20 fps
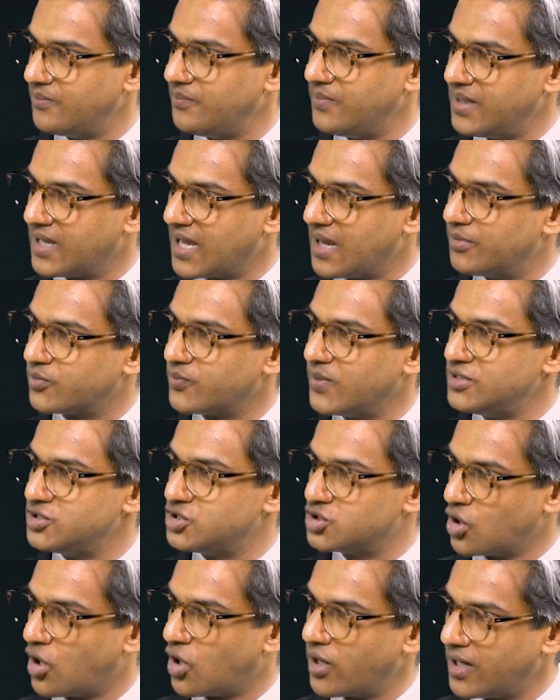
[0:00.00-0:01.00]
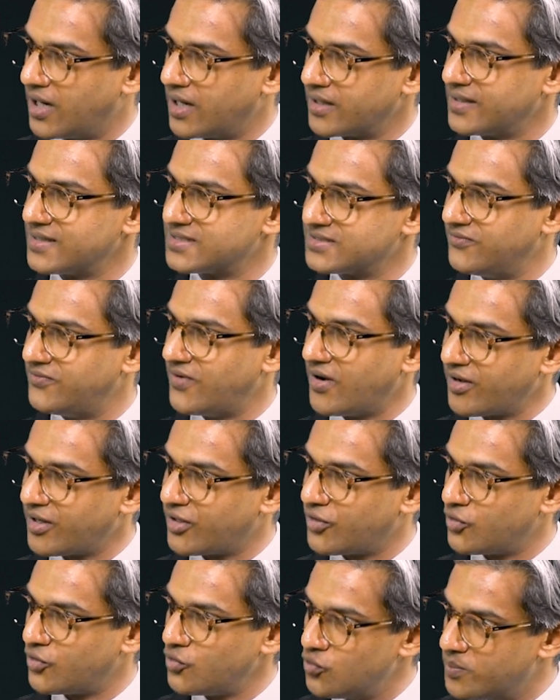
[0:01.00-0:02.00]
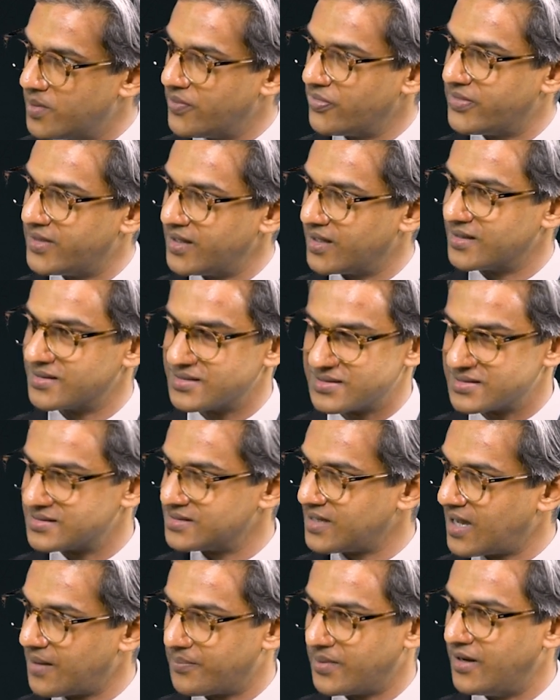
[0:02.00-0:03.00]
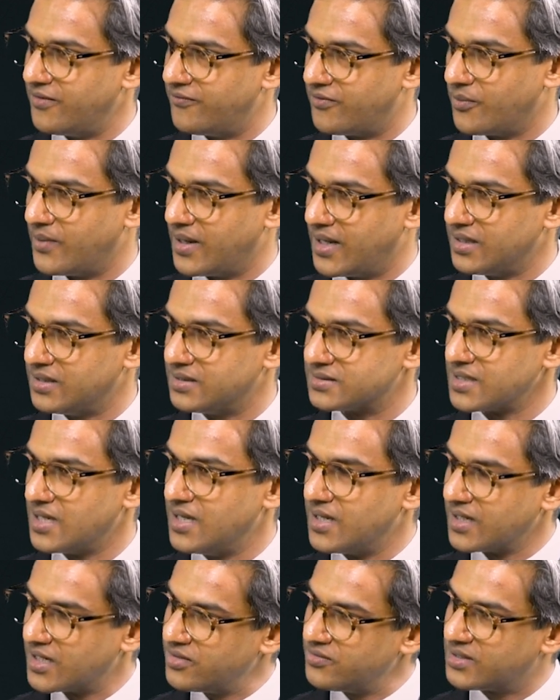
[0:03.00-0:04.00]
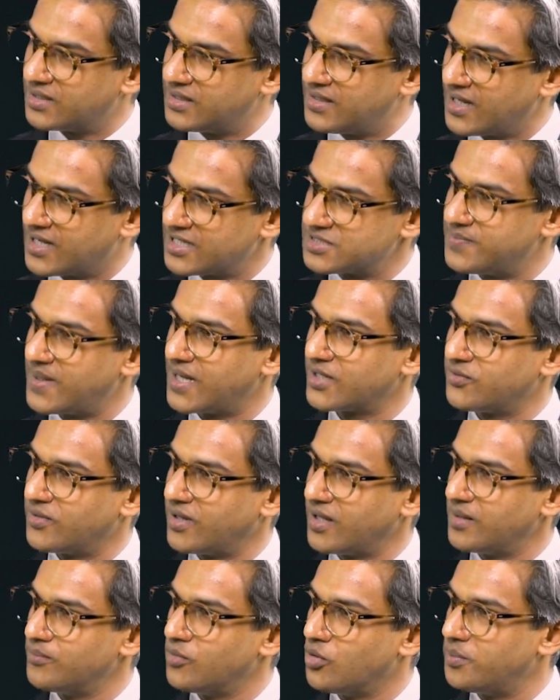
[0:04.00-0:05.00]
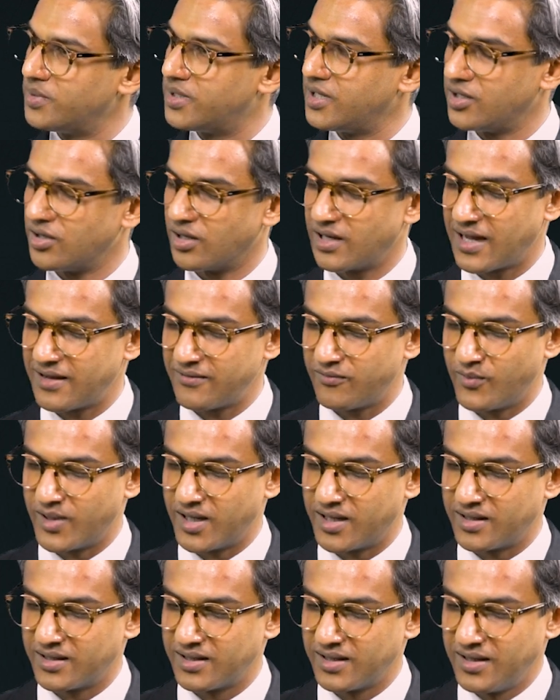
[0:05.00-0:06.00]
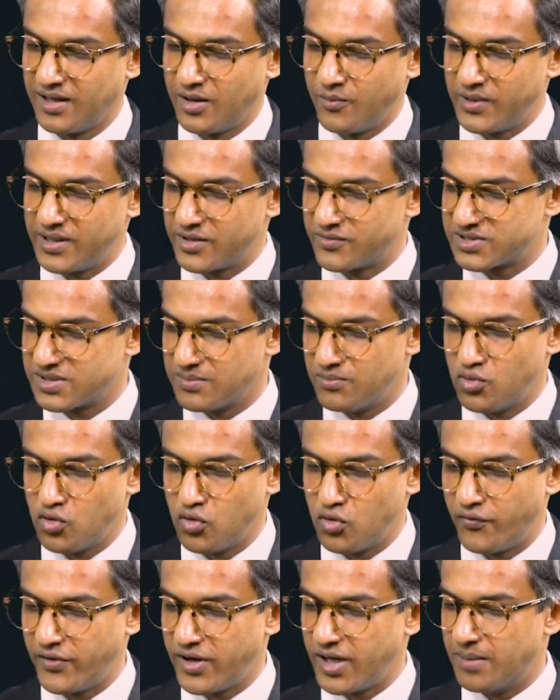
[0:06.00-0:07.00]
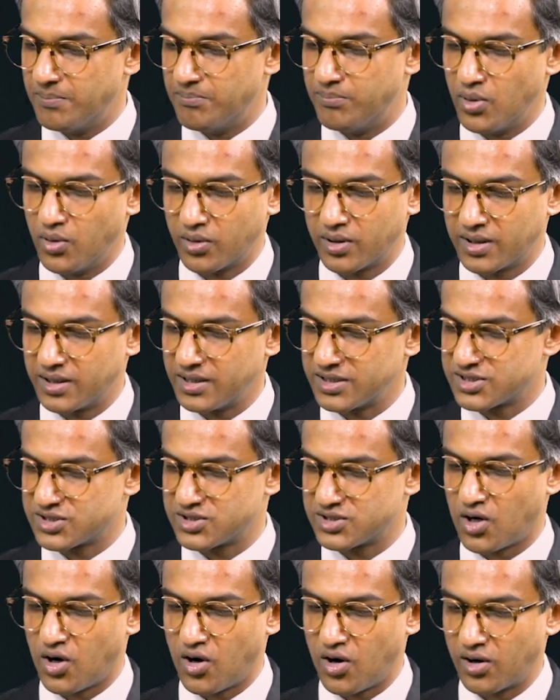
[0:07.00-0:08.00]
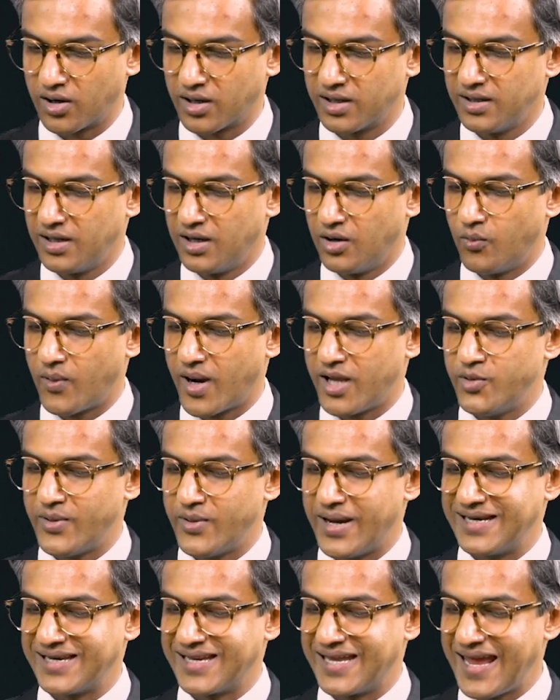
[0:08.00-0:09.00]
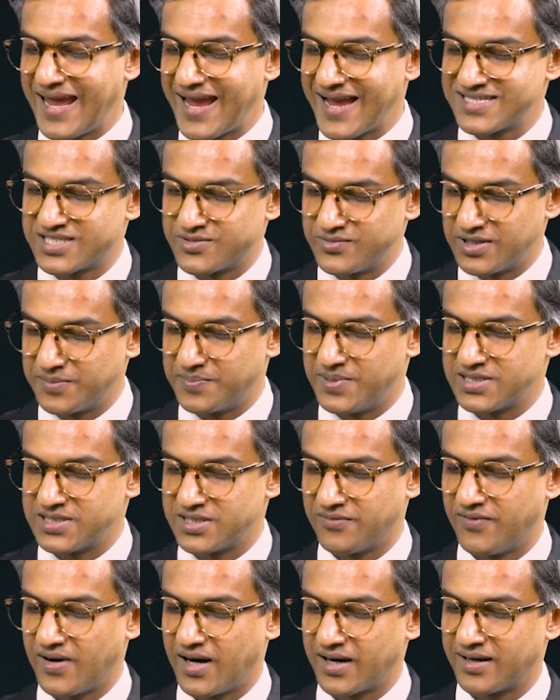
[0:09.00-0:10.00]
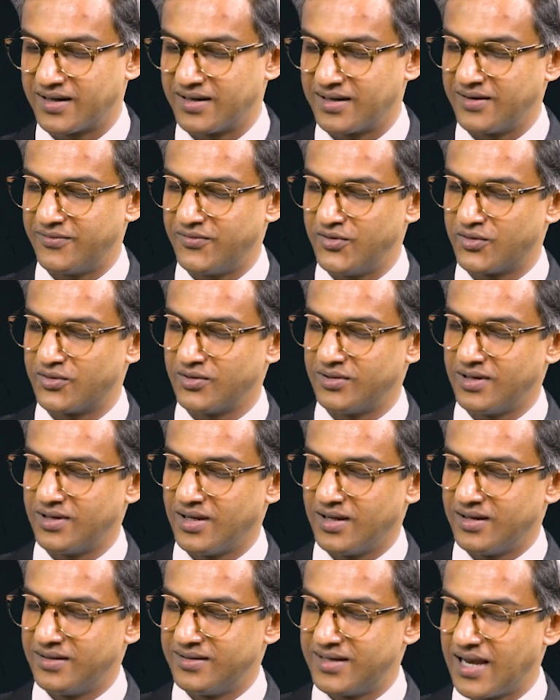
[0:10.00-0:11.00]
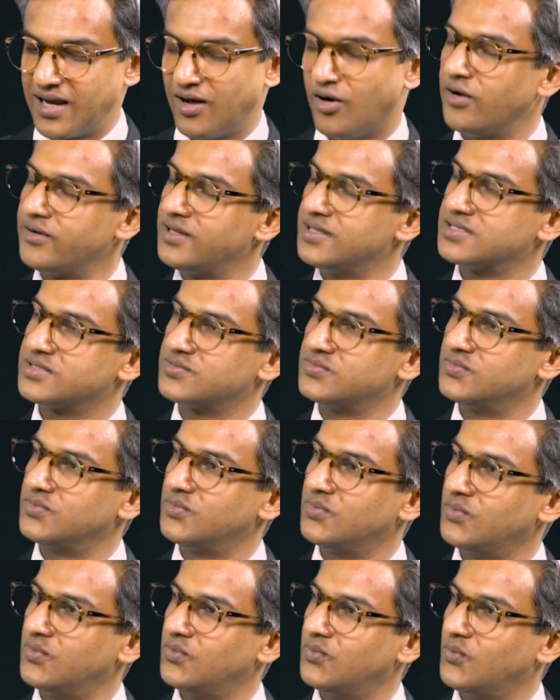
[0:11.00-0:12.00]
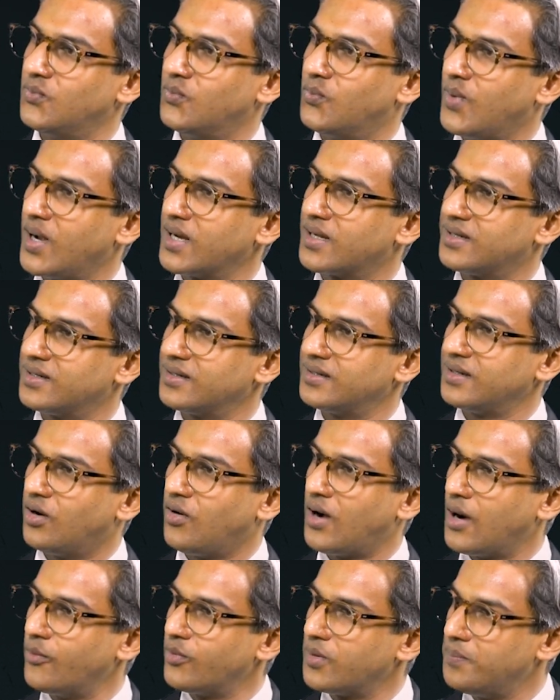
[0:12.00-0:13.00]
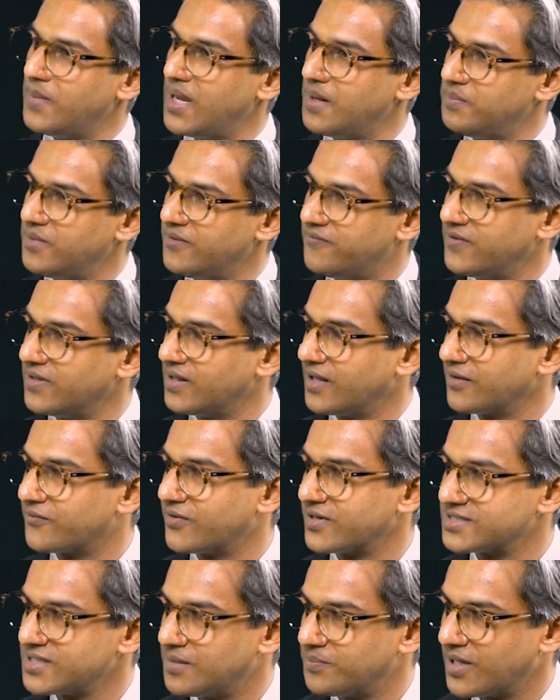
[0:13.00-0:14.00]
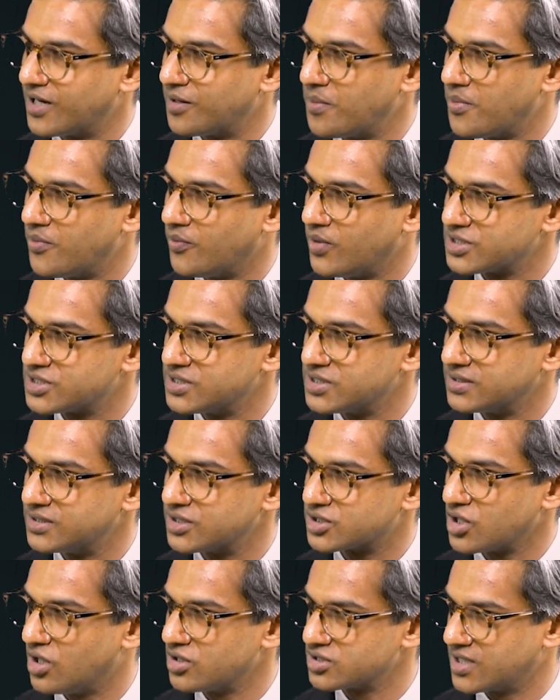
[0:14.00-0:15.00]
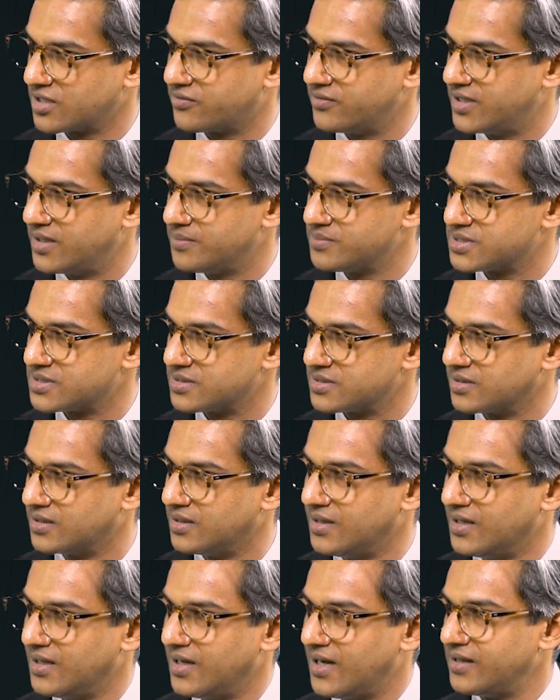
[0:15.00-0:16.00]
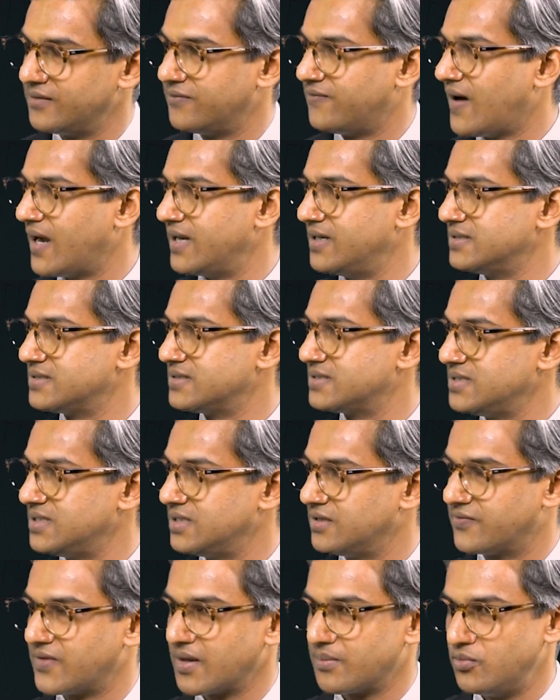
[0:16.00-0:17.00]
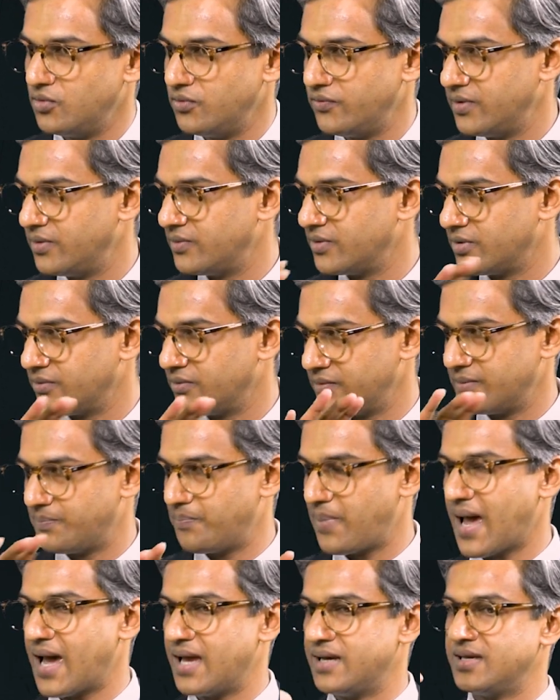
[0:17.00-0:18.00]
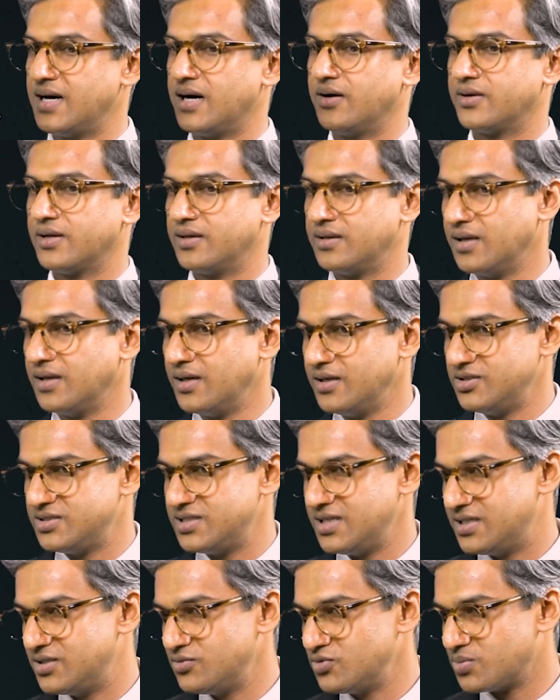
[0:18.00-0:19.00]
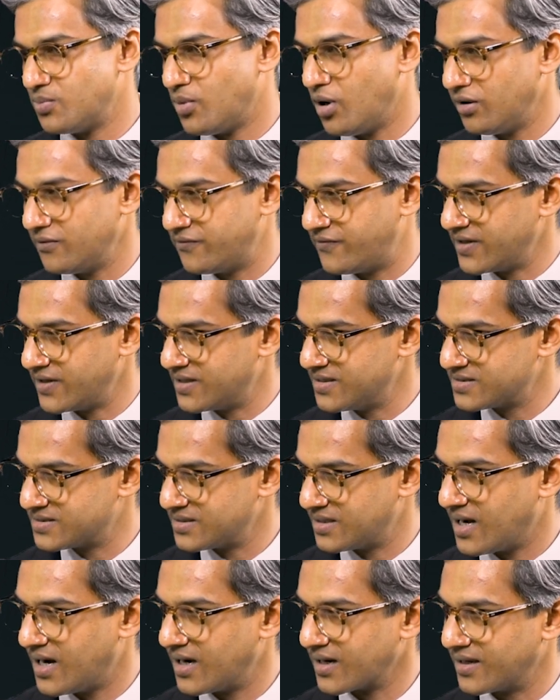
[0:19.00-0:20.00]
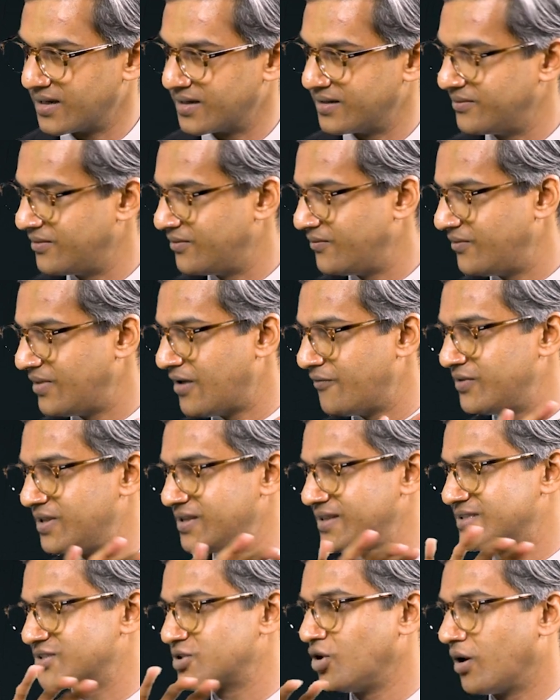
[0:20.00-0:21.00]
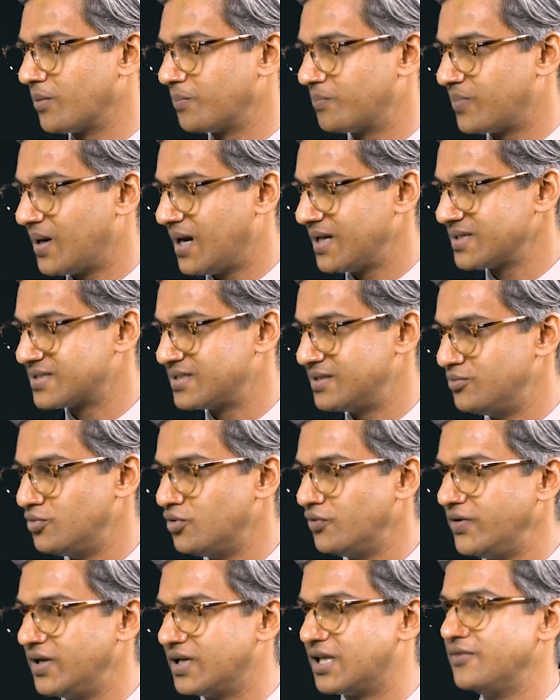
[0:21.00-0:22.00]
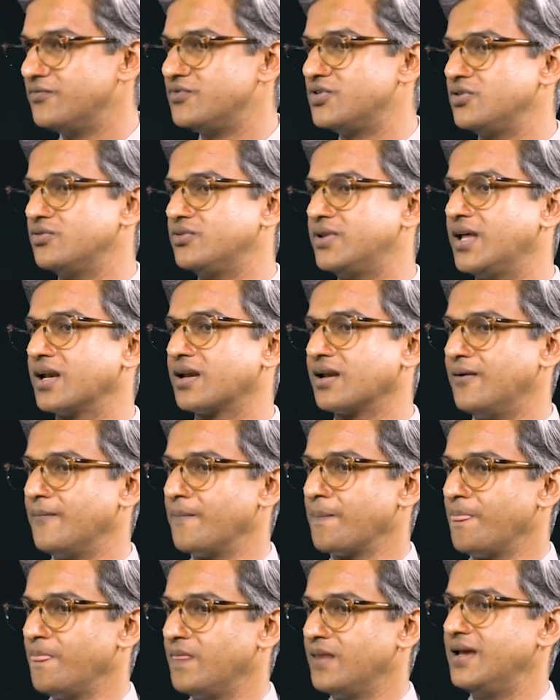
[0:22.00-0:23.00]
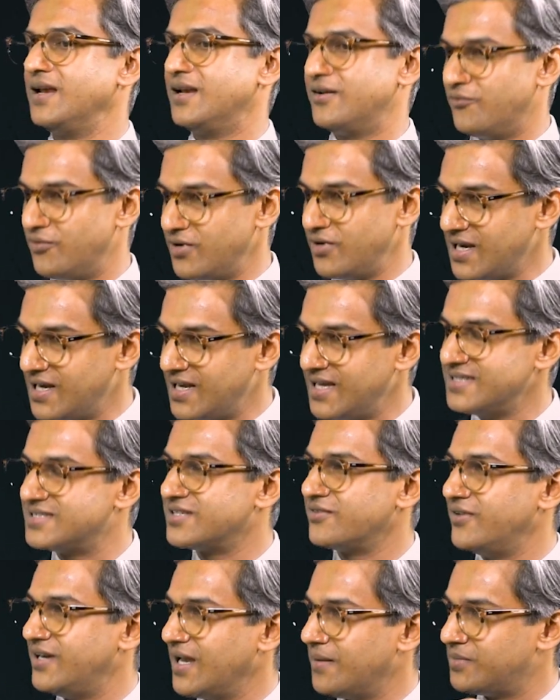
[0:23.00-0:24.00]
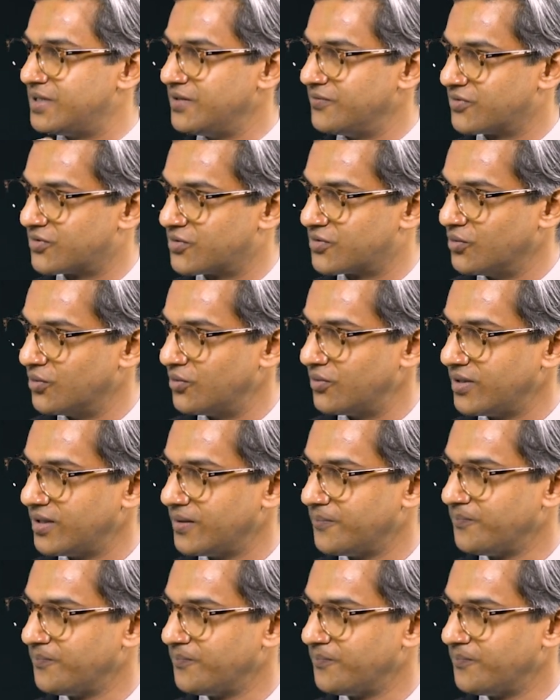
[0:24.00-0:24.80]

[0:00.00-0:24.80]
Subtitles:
Being able to enjoy art, that's a very human thing. It doesn't happen everywhere else. Can you take us back to another moment in your life when, whether it was a movie, a book, a song, where you engaged with a piece of art? And if you could tell our audience what or how it made me feel. Like, for example, I remember watching The Shawshank Redemption, and the final scene of that movie, it panned out and you see two small figures and hugging and everything that's gone past in the movie. It gives you that it really is a redemptive story.